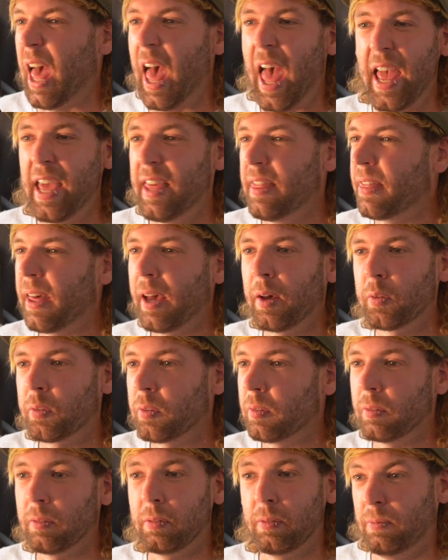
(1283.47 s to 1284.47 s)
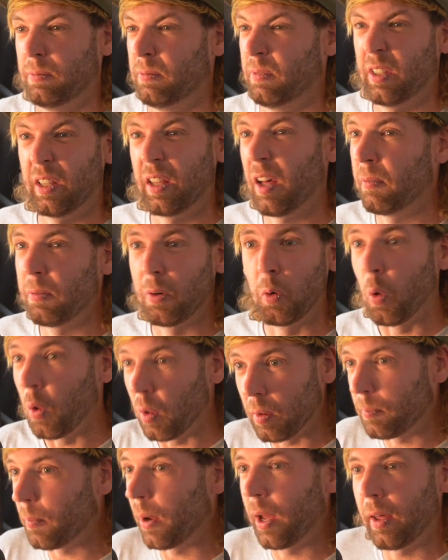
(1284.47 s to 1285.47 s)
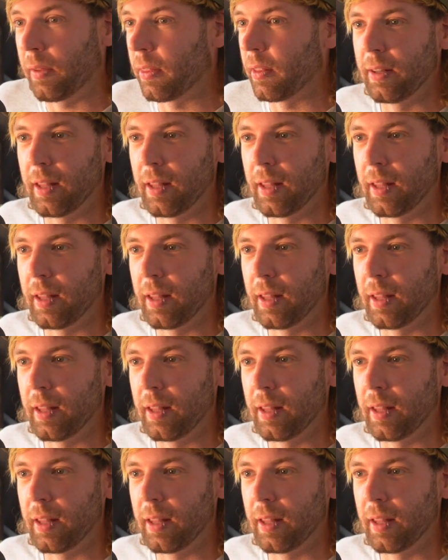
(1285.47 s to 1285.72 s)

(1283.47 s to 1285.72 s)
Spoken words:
8,000 to cover all of my other